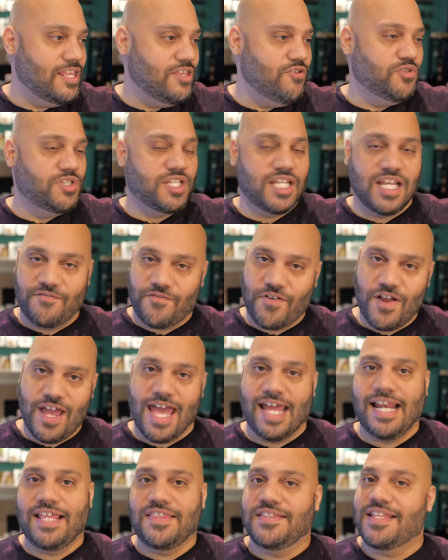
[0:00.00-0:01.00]
and using it
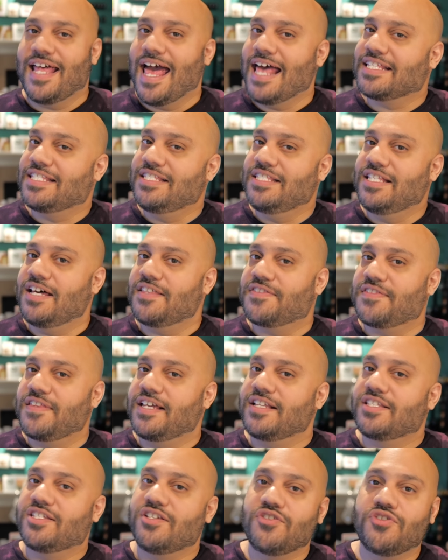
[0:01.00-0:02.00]
for anything that has
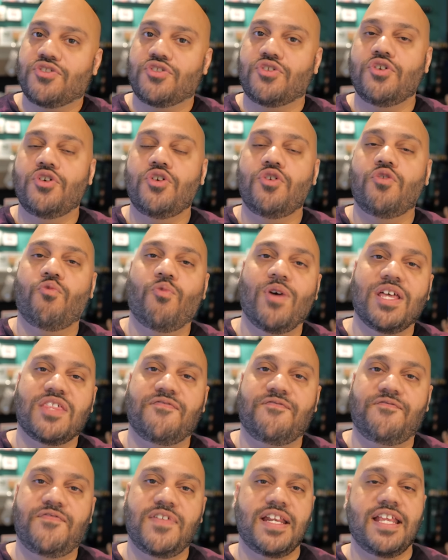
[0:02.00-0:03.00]
nothing to do with
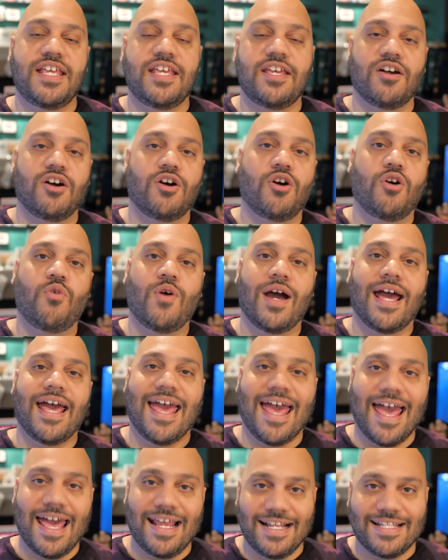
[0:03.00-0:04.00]
video
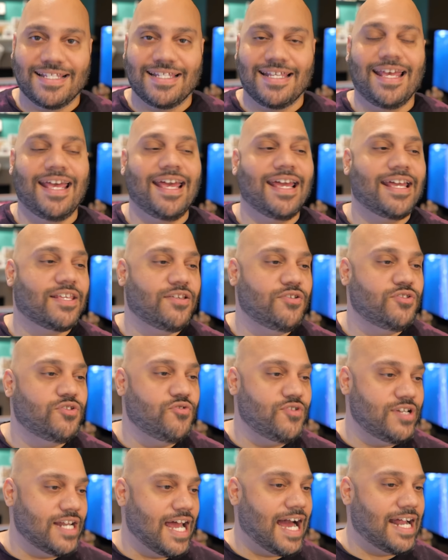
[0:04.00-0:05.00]
editing, you
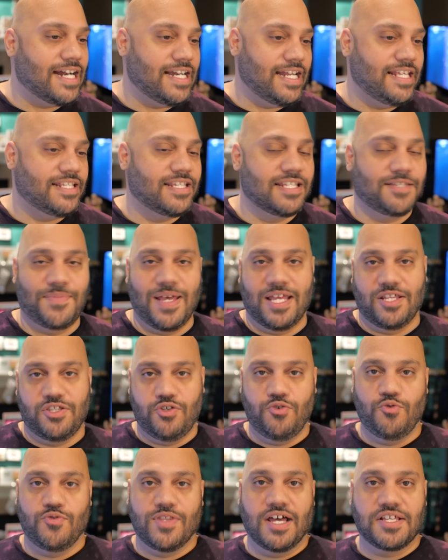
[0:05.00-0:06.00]
do not need to spend
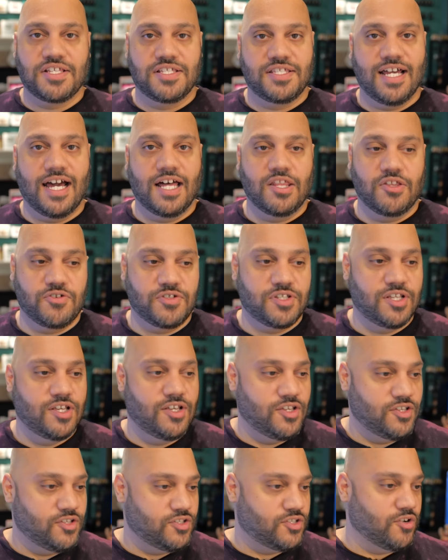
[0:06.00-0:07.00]
$2,000.
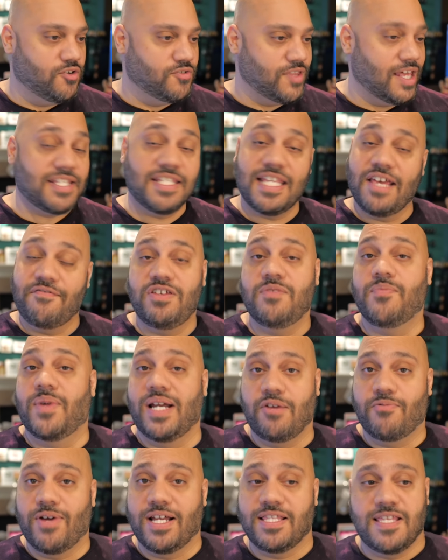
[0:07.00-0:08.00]
So that's saving you
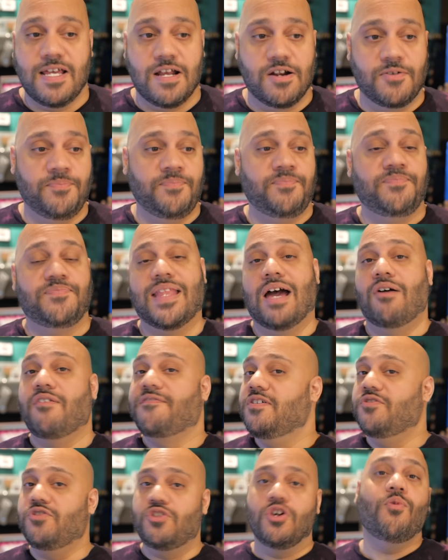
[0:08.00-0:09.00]
money right there. Now,
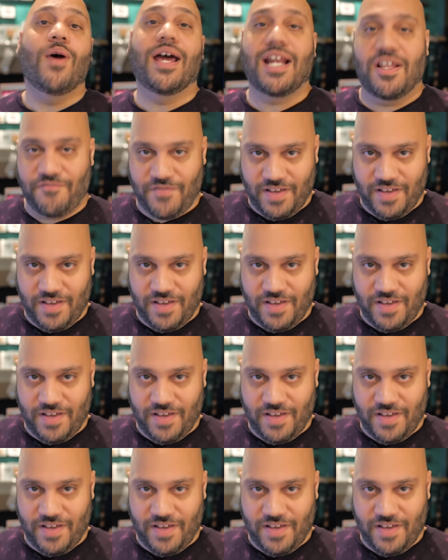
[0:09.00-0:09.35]
if you do edit